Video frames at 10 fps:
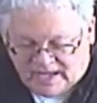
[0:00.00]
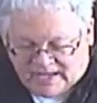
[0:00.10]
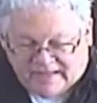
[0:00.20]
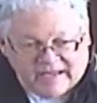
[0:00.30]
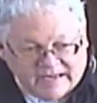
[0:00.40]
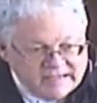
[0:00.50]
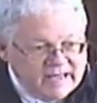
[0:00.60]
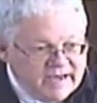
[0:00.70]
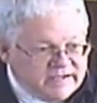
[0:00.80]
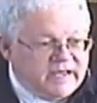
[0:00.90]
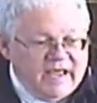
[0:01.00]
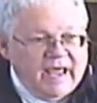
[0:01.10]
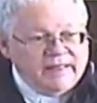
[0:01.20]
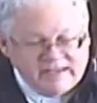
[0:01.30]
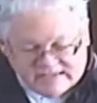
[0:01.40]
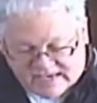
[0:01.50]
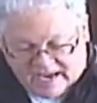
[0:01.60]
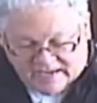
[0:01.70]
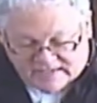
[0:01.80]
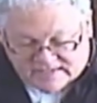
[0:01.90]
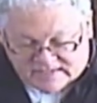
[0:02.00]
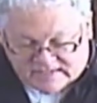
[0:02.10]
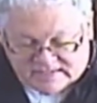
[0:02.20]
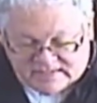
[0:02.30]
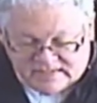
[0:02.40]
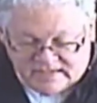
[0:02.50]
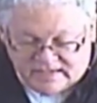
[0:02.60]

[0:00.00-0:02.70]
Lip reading: the intellect and the sciences.